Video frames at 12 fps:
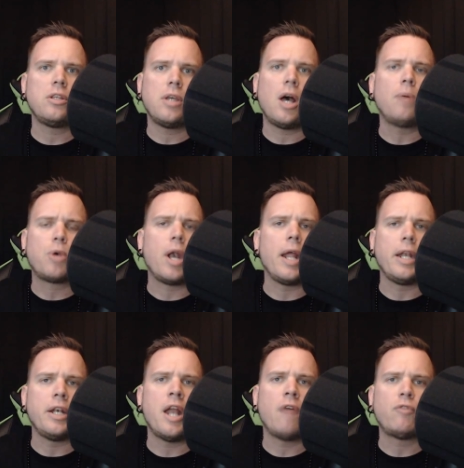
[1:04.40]
upgrade
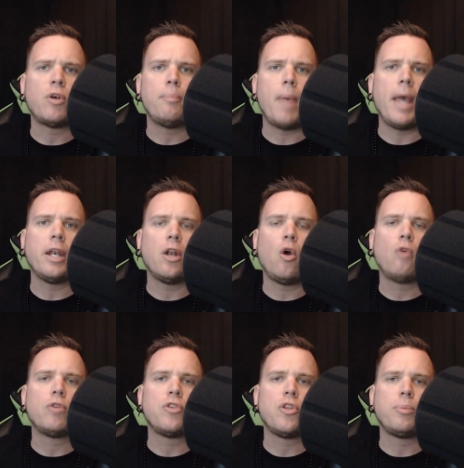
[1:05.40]
never made it
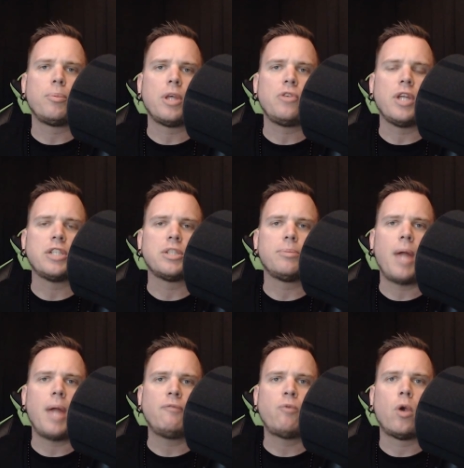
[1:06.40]
over to the PlayStation
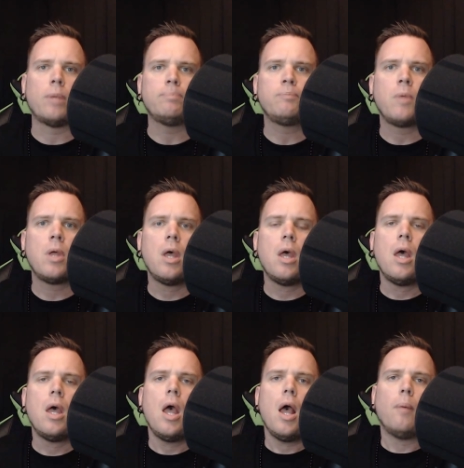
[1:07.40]
platform.
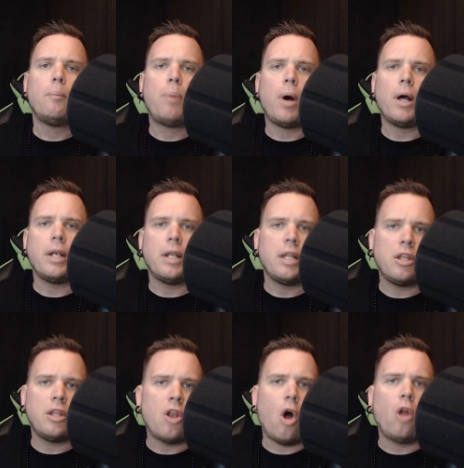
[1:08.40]
But
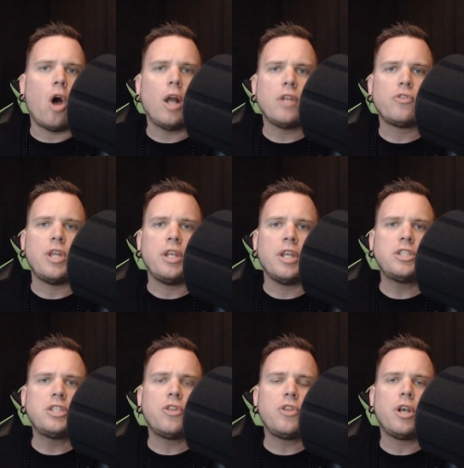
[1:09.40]
in all honesty,
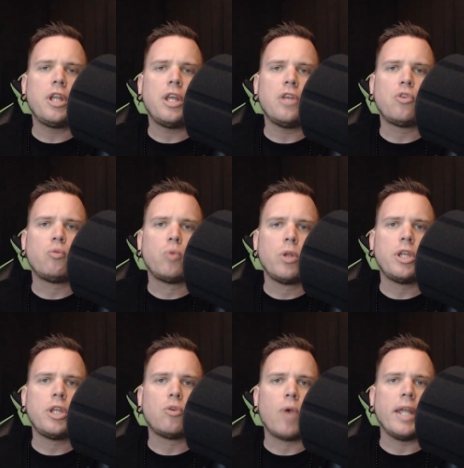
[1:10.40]
Ninja Theory is a
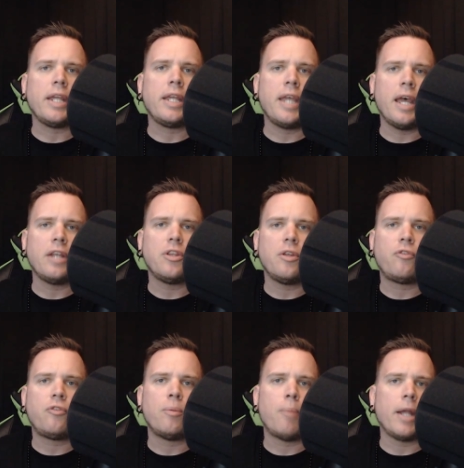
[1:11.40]
really great get
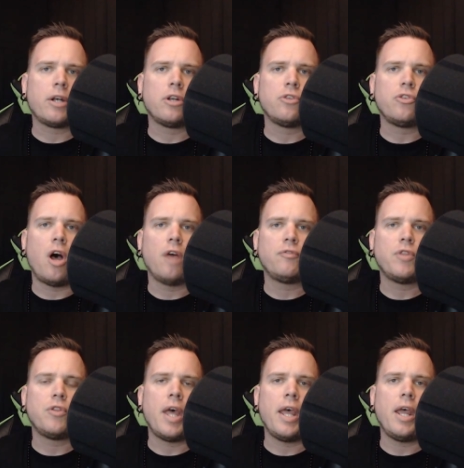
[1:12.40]
for
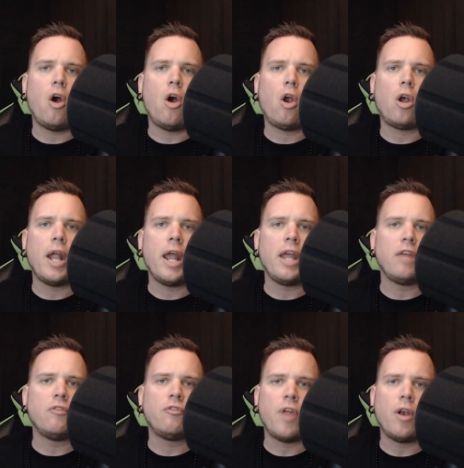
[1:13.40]
Microsoft. They are a
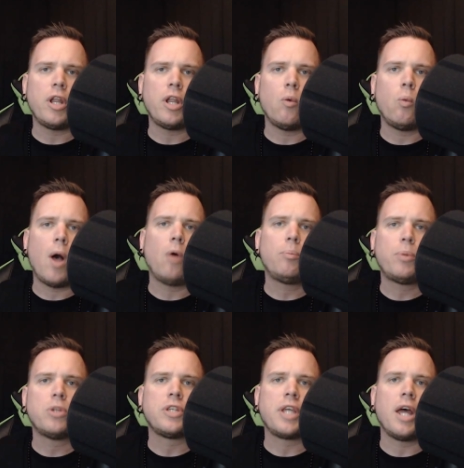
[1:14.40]
very well
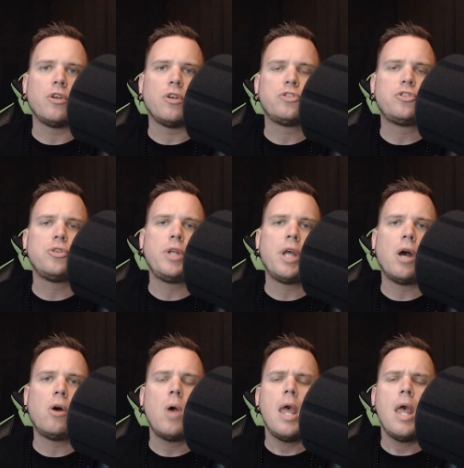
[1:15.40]
put together studio,